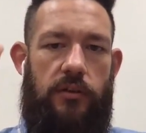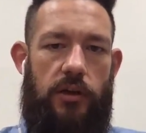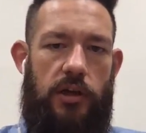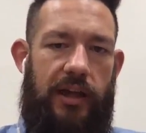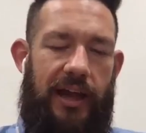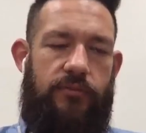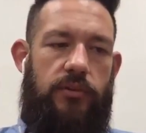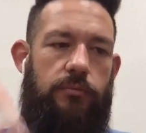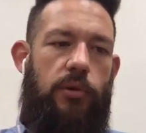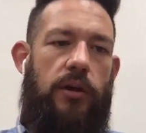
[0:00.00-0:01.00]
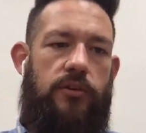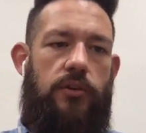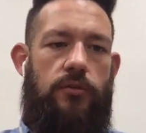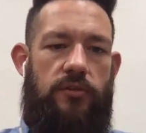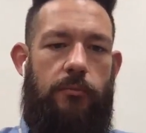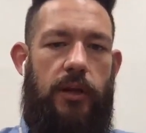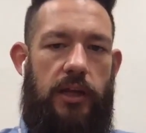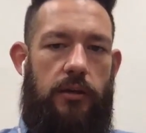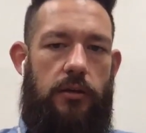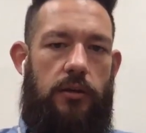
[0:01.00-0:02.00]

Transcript: they're going to have to prosecute somebody.